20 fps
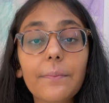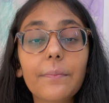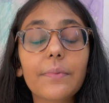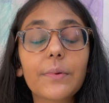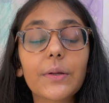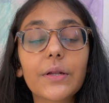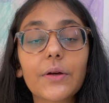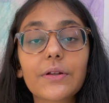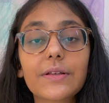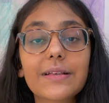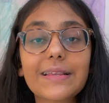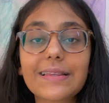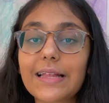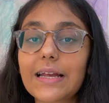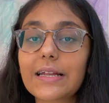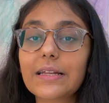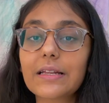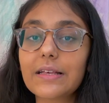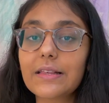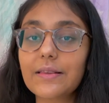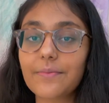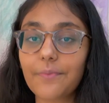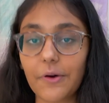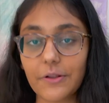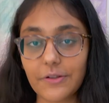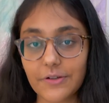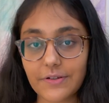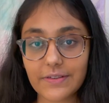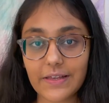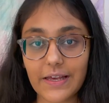but on a slightly
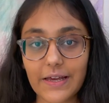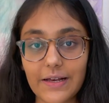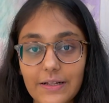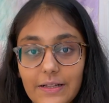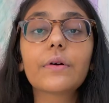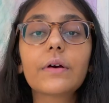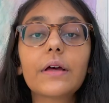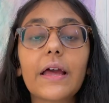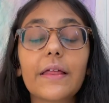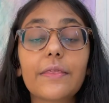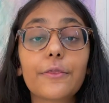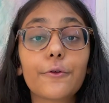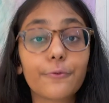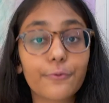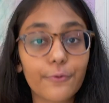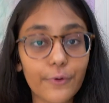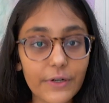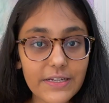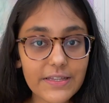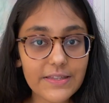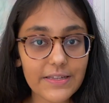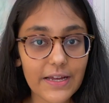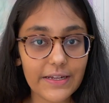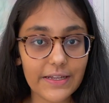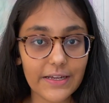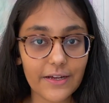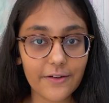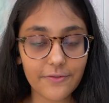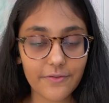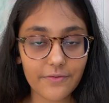smaller scale. And the worst
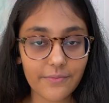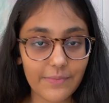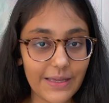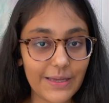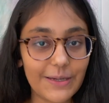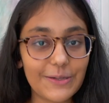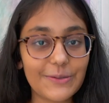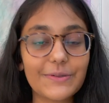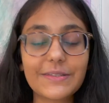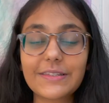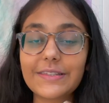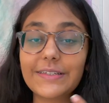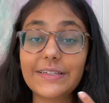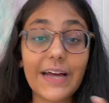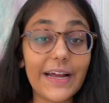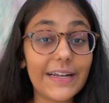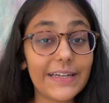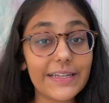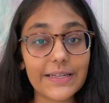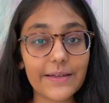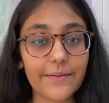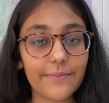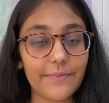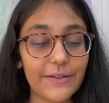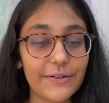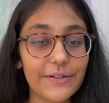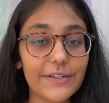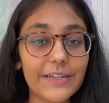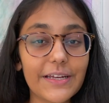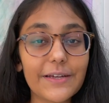idea for me was the writing
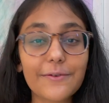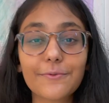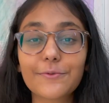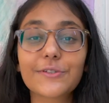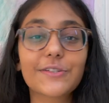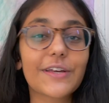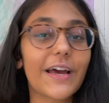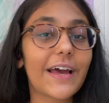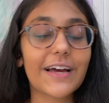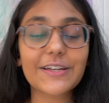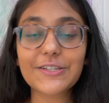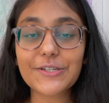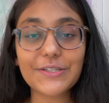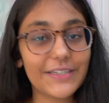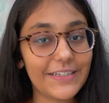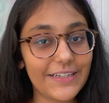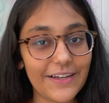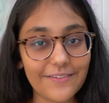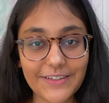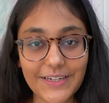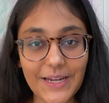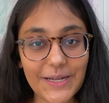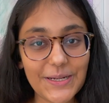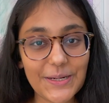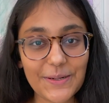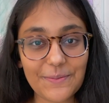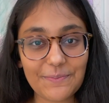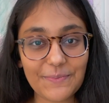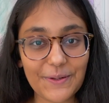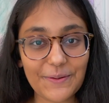community, which I actually never
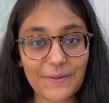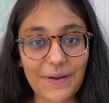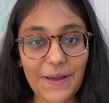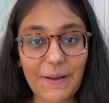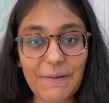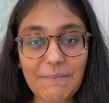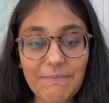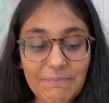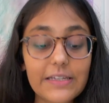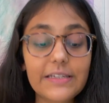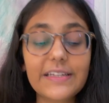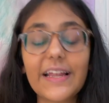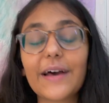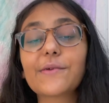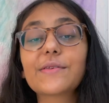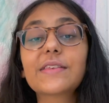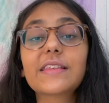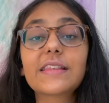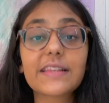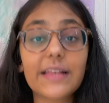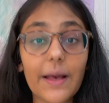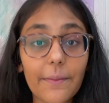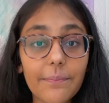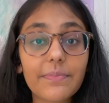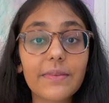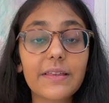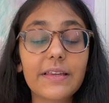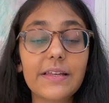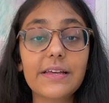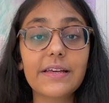ended up doing. Now,
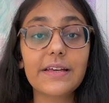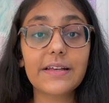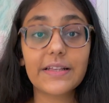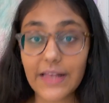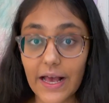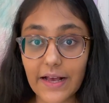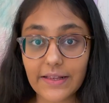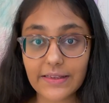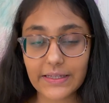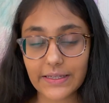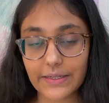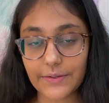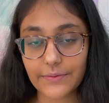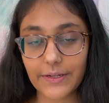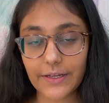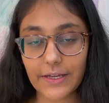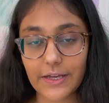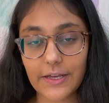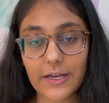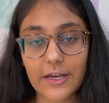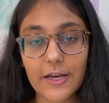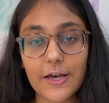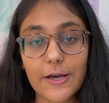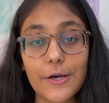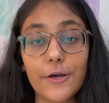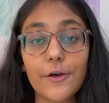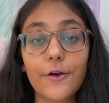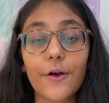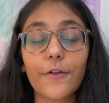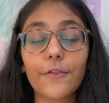step 3 is executing.
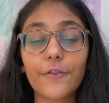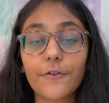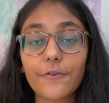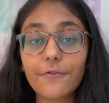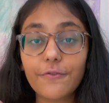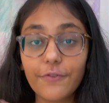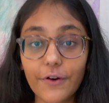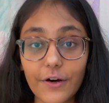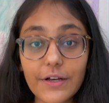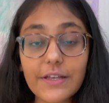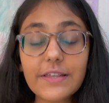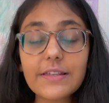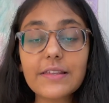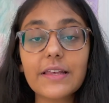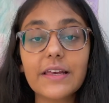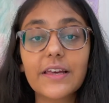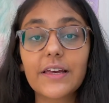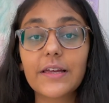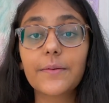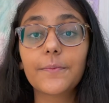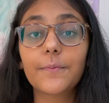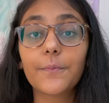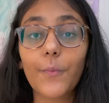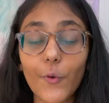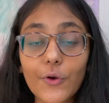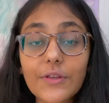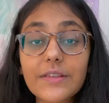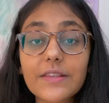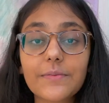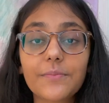The first and
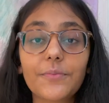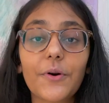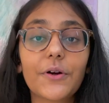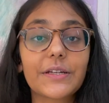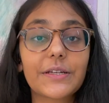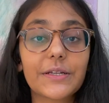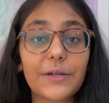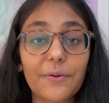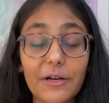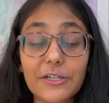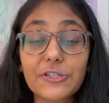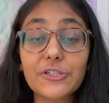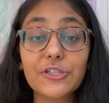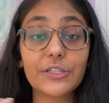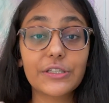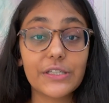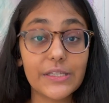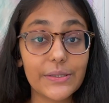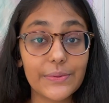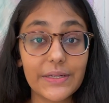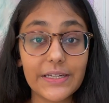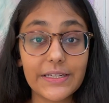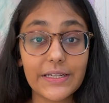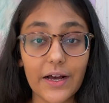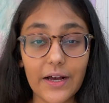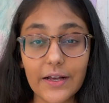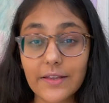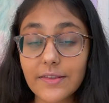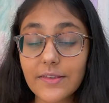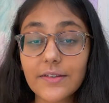most important question you need
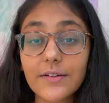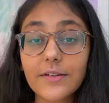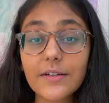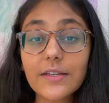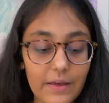to answer